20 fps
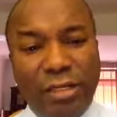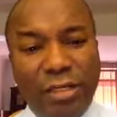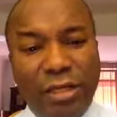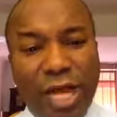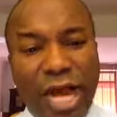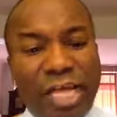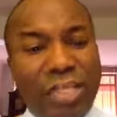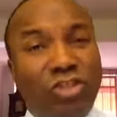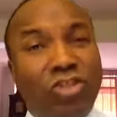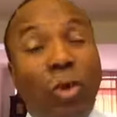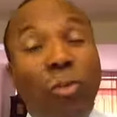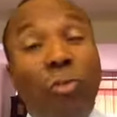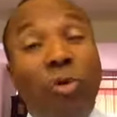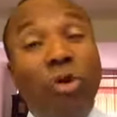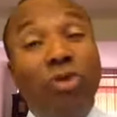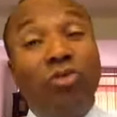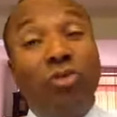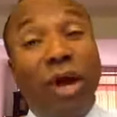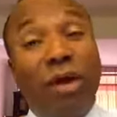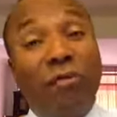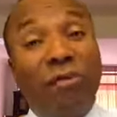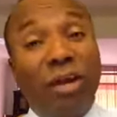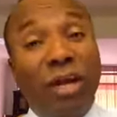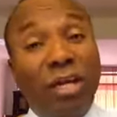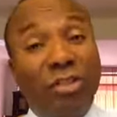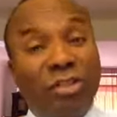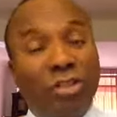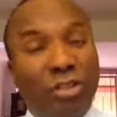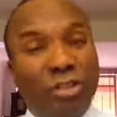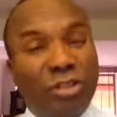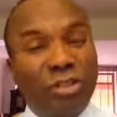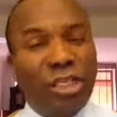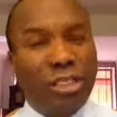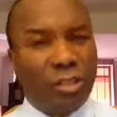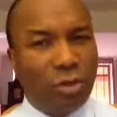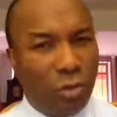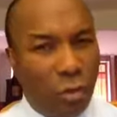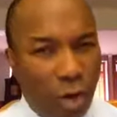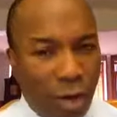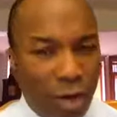"I stopped going to African churches." I
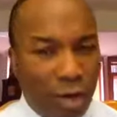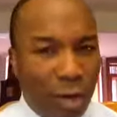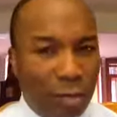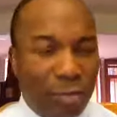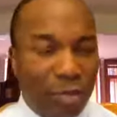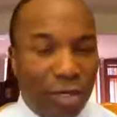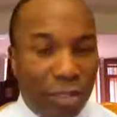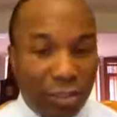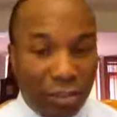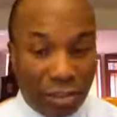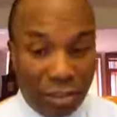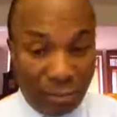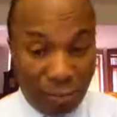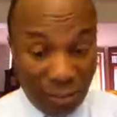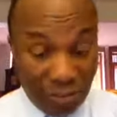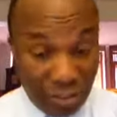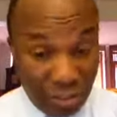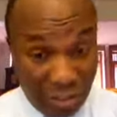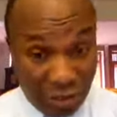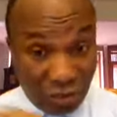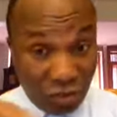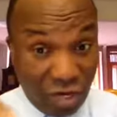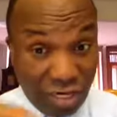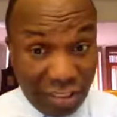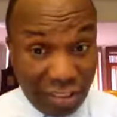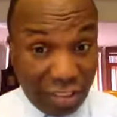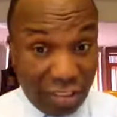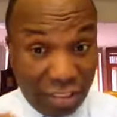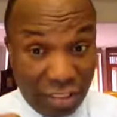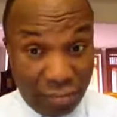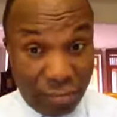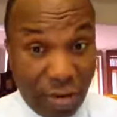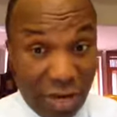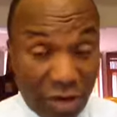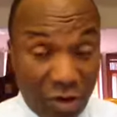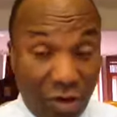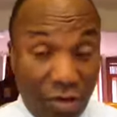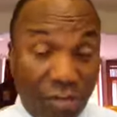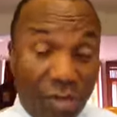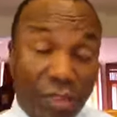said, "What?" I mean, the person is writing in my
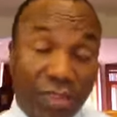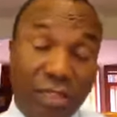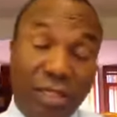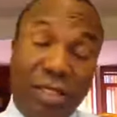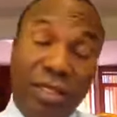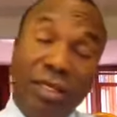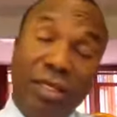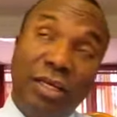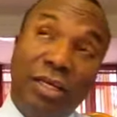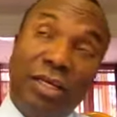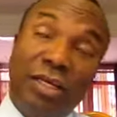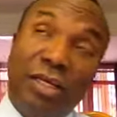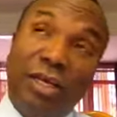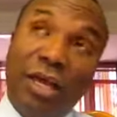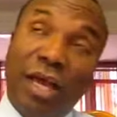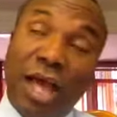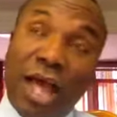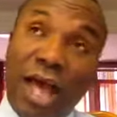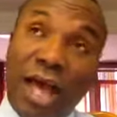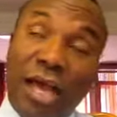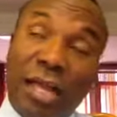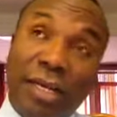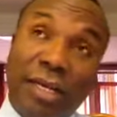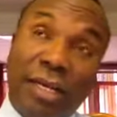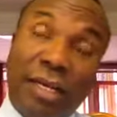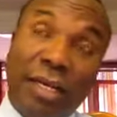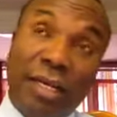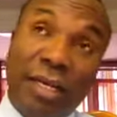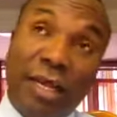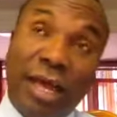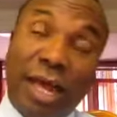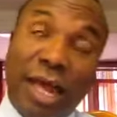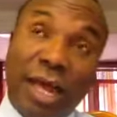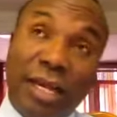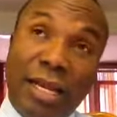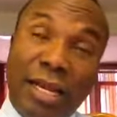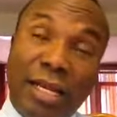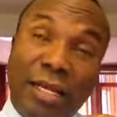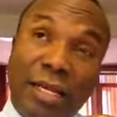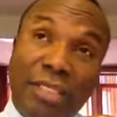comment and
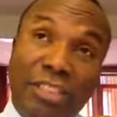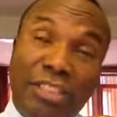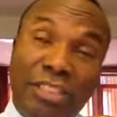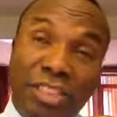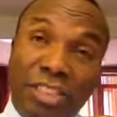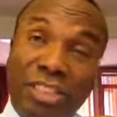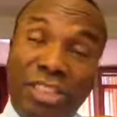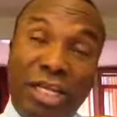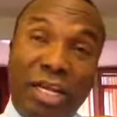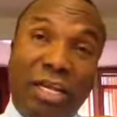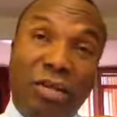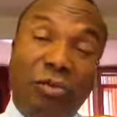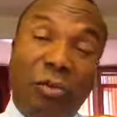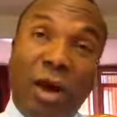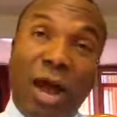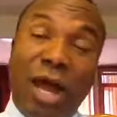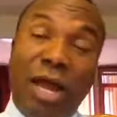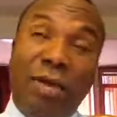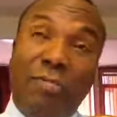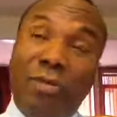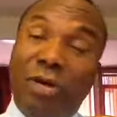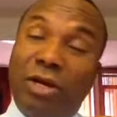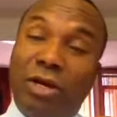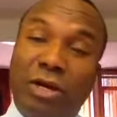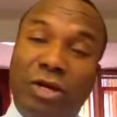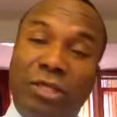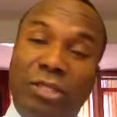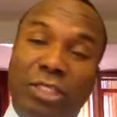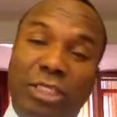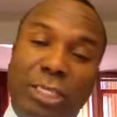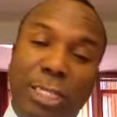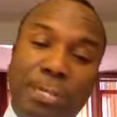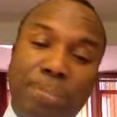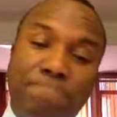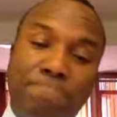and uh, she said why because